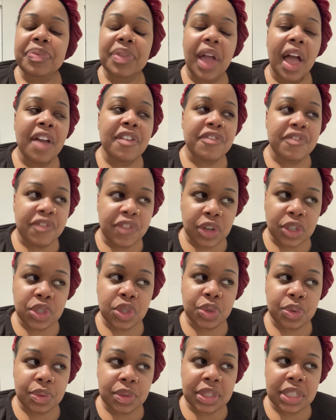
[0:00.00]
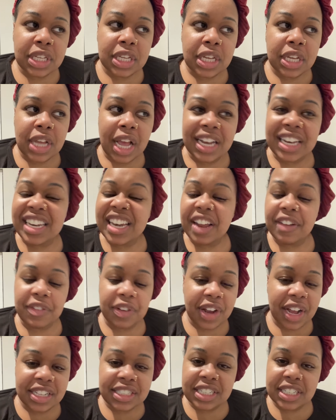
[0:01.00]
I virtually never
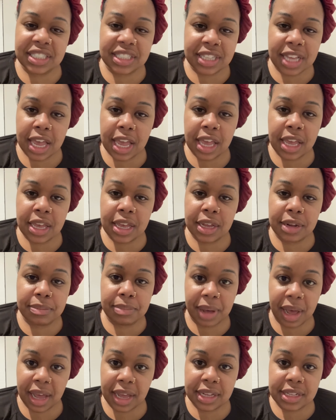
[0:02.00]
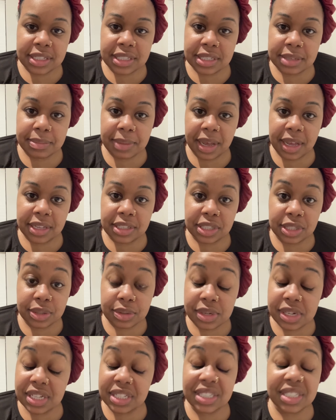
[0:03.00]
got to say goodbye to my
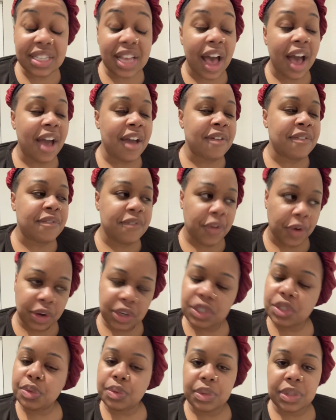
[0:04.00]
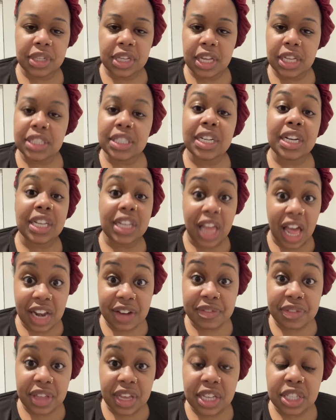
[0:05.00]
students. I virtually did a lot
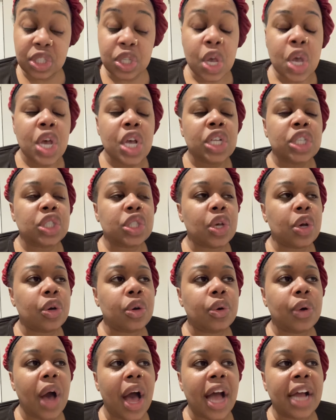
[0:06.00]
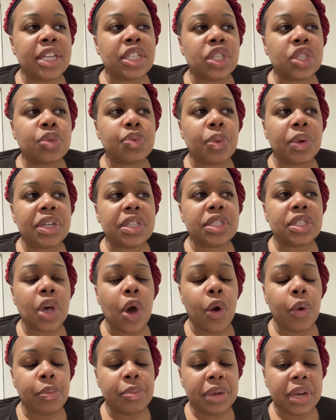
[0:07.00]
of things. So I just wanted to
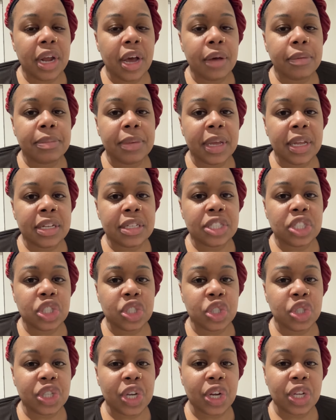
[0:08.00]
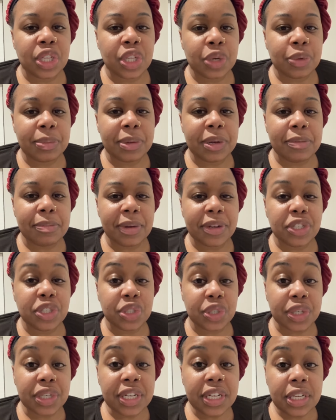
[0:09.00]
open up and just share a little bit of my
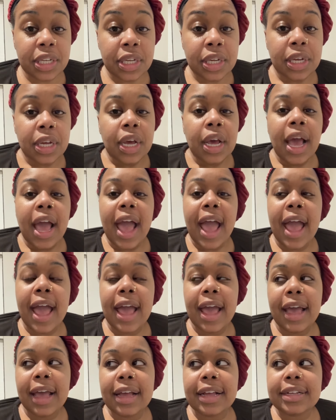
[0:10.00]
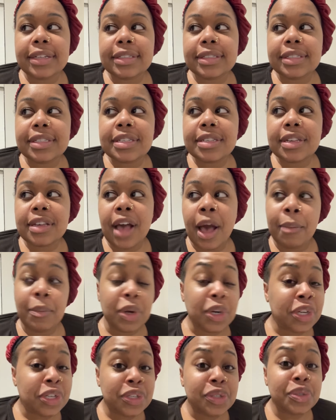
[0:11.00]
journey. And I'm
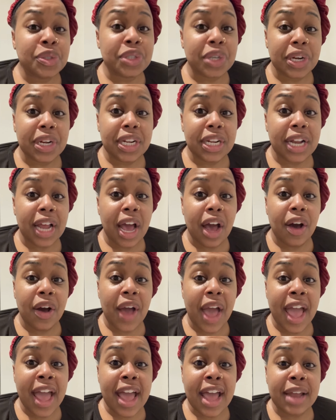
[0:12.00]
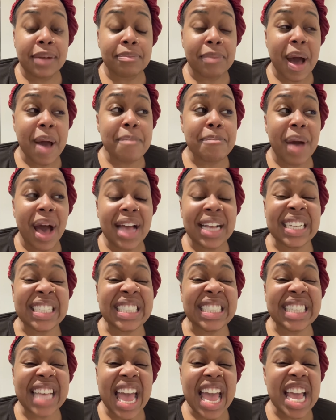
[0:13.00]
on a new journey now. And my
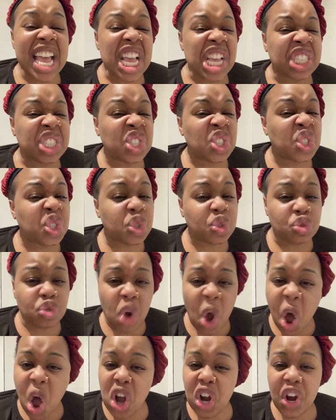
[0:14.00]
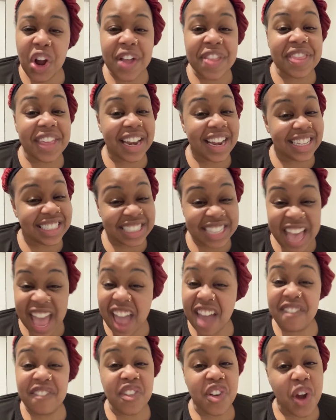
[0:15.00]
mindset is stronger than it's
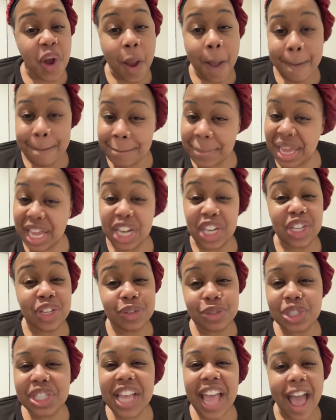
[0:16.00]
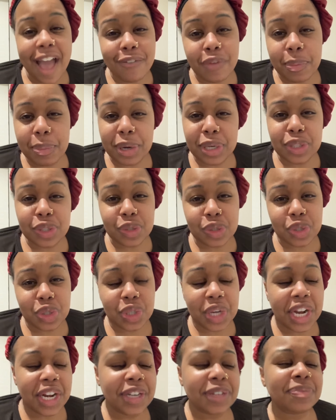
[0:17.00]
ever been. Usually I have a personal
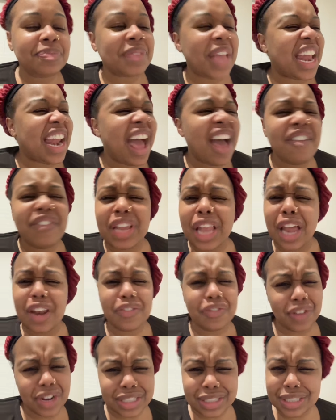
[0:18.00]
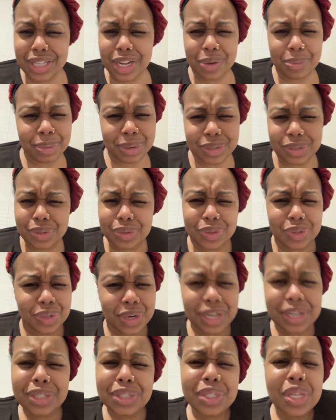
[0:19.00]
trainer and I have a lot of friends that are personal
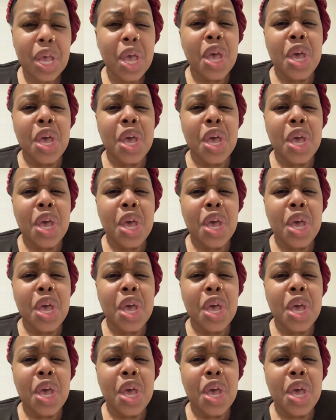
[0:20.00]
trainers.